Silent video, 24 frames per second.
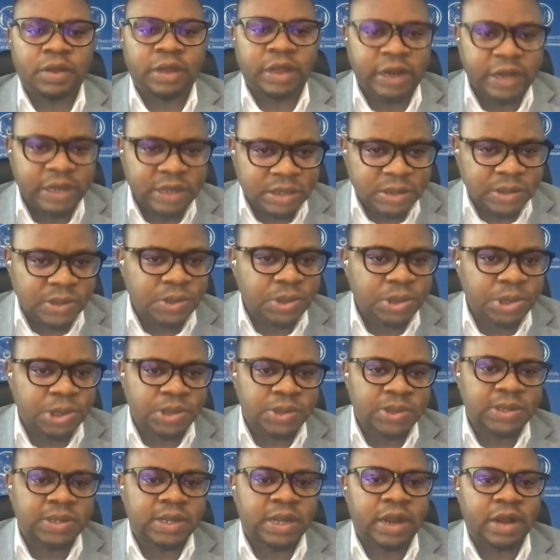related
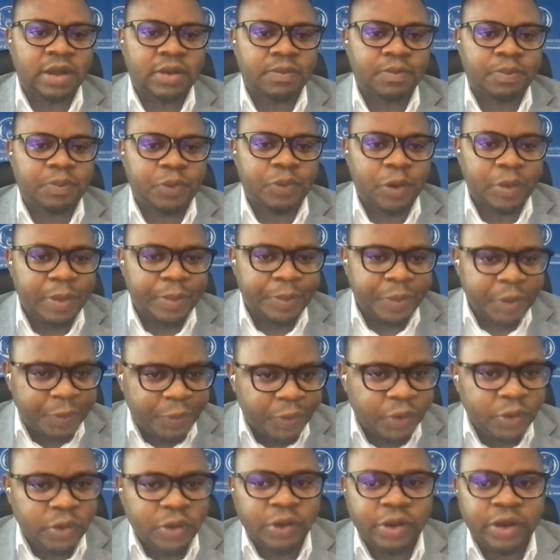institutions that are probably
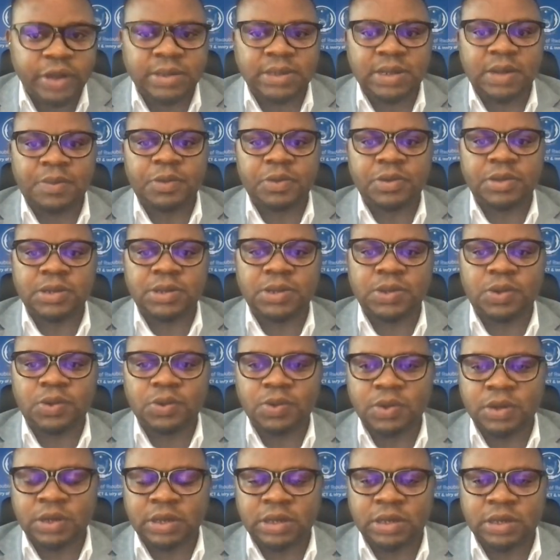procuring some of
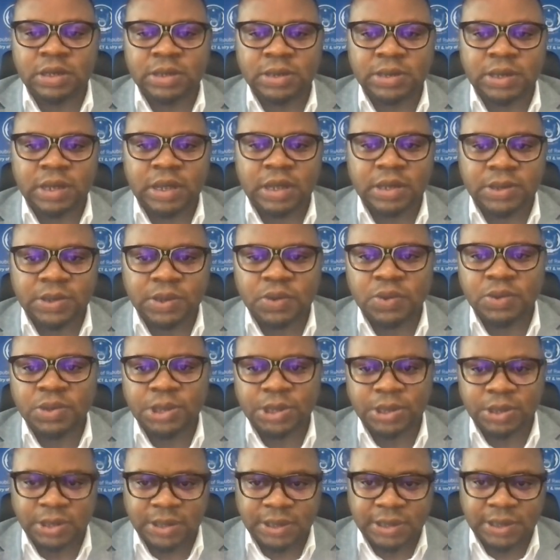these
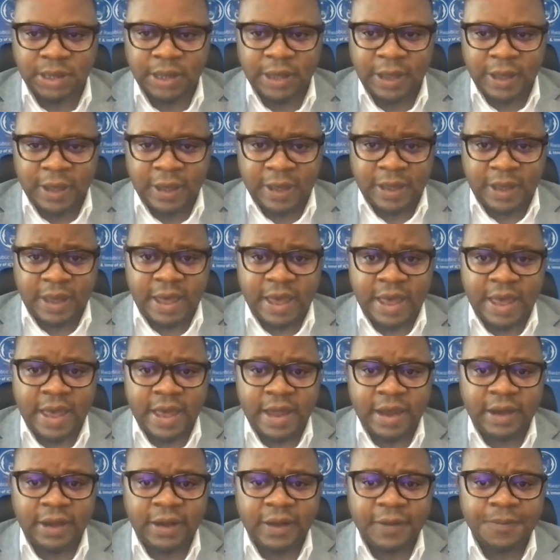solutions,
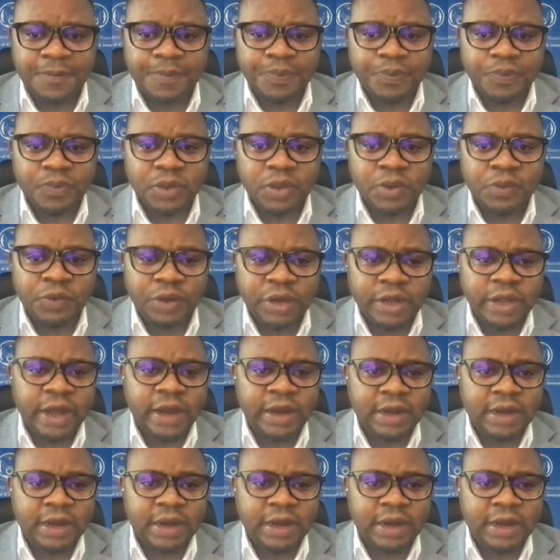and really